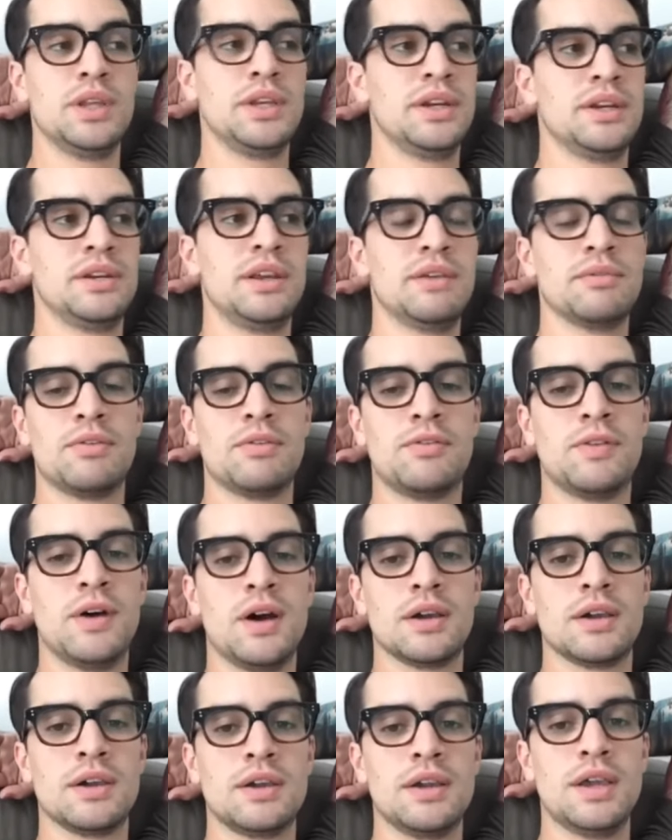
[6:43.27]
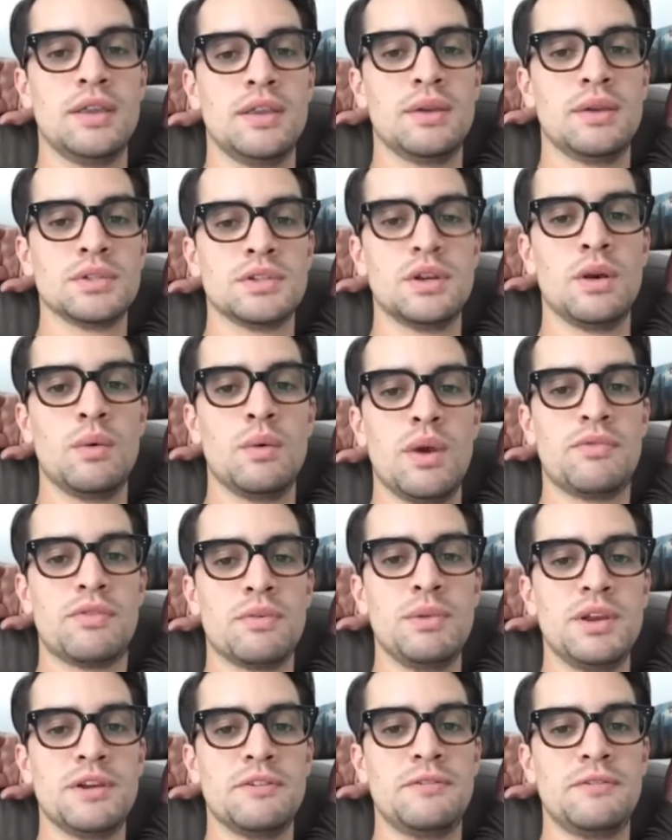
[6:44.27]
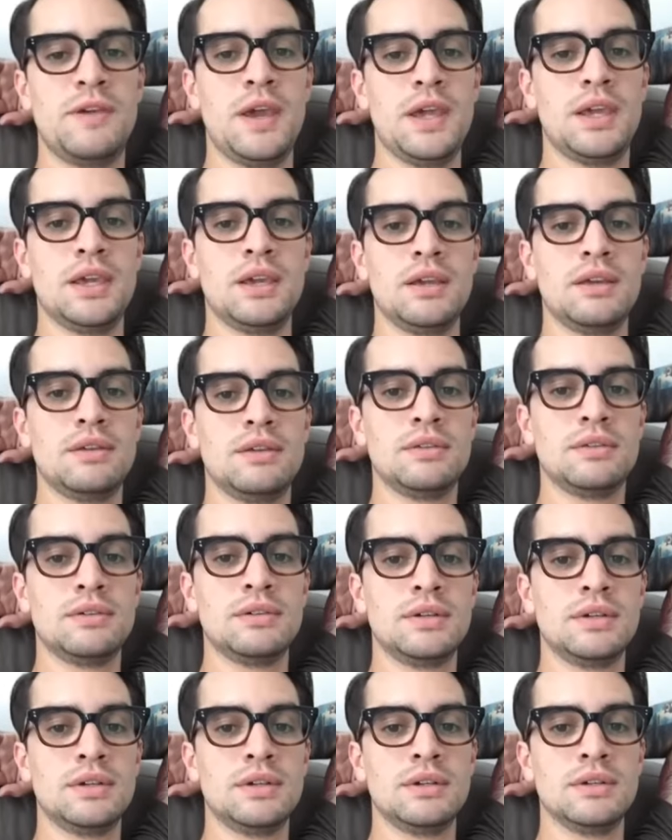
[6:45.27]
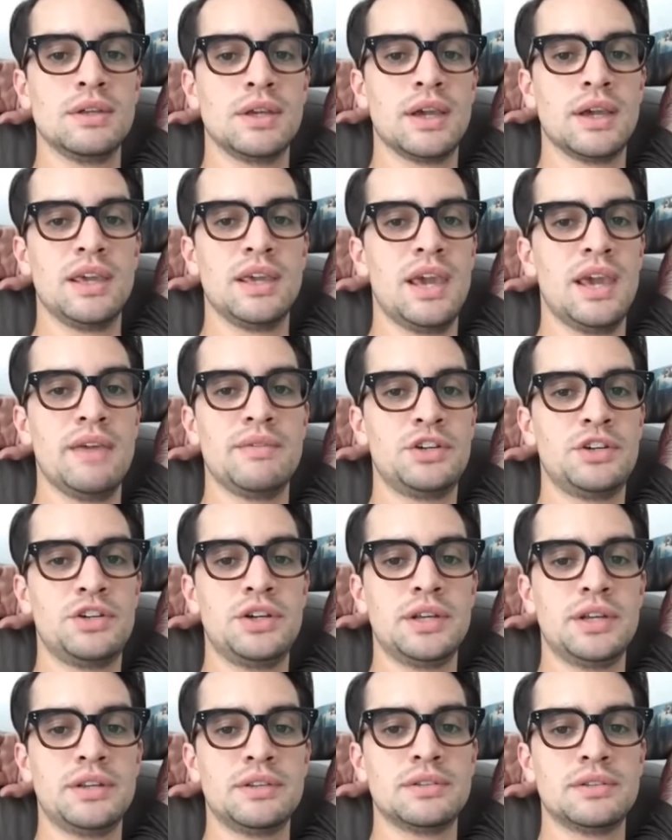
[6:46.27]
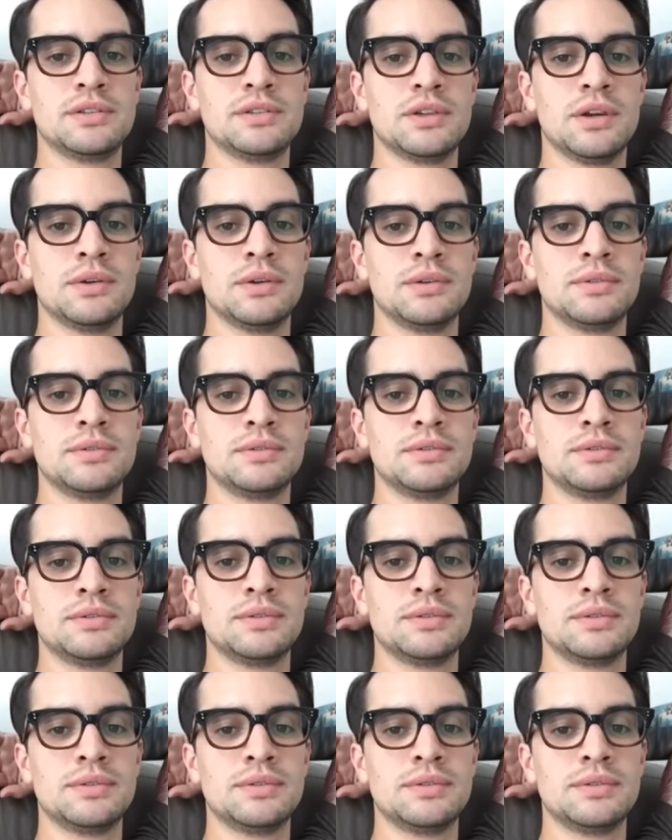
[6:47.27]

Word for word: really didn't give a fuck, and there was no way for me to fake it. I gave a shit, so I